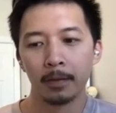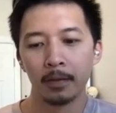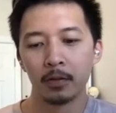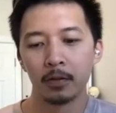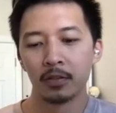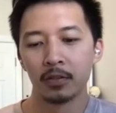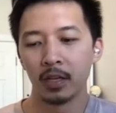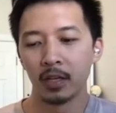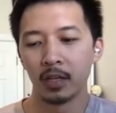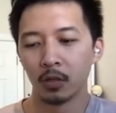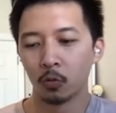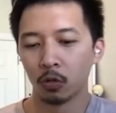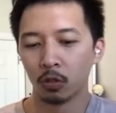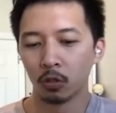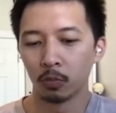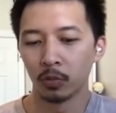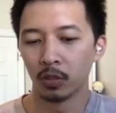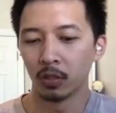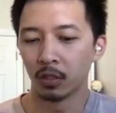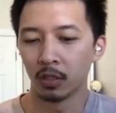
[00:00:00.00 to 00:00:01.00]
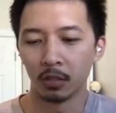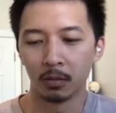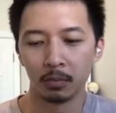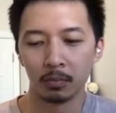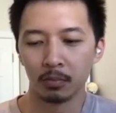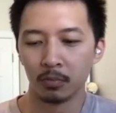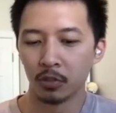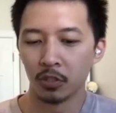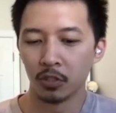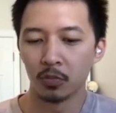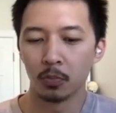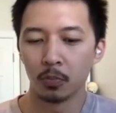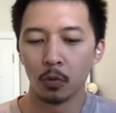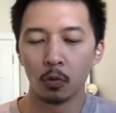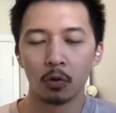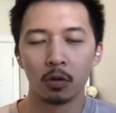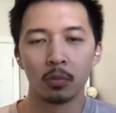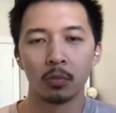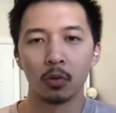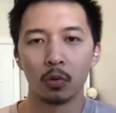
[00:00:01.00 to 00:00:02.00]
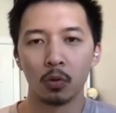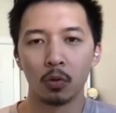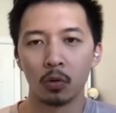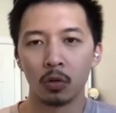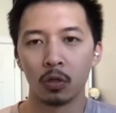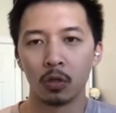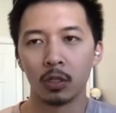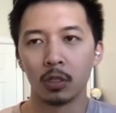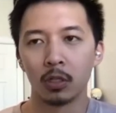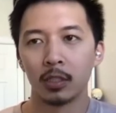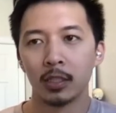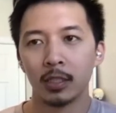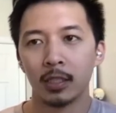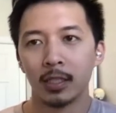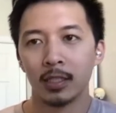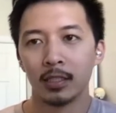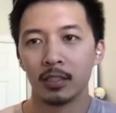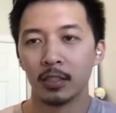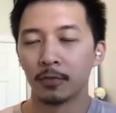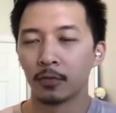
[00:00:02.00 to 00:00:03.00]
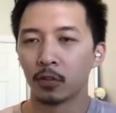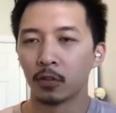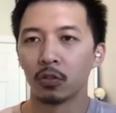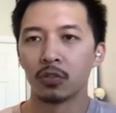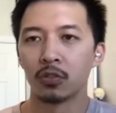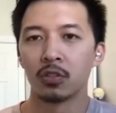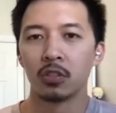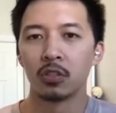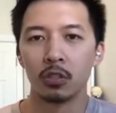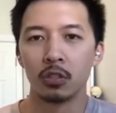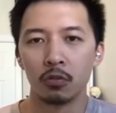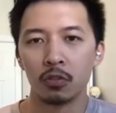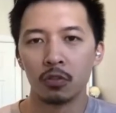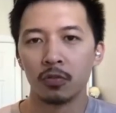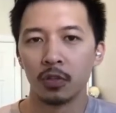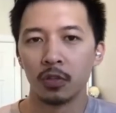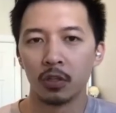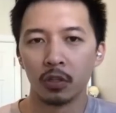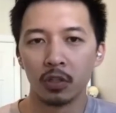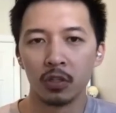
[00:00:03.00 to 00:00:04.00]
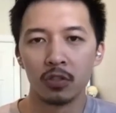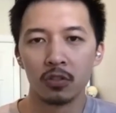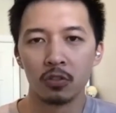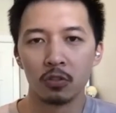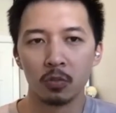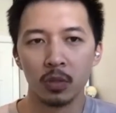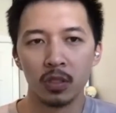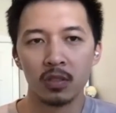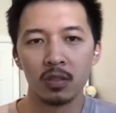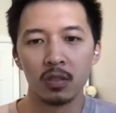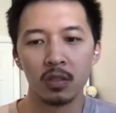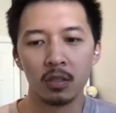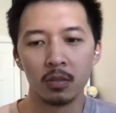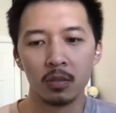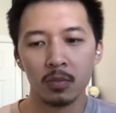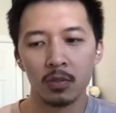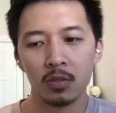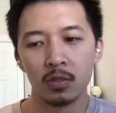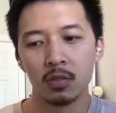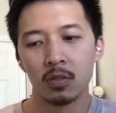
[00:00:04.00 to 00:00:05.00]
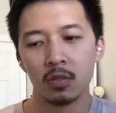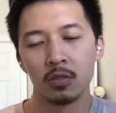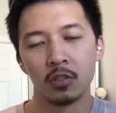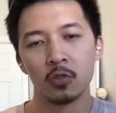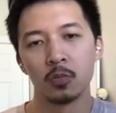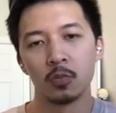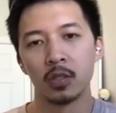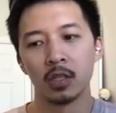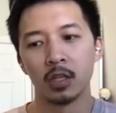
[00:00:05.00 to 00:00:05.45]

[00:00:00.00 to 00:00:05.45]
Your data will become just more and more difficult to use for your consuming teams, just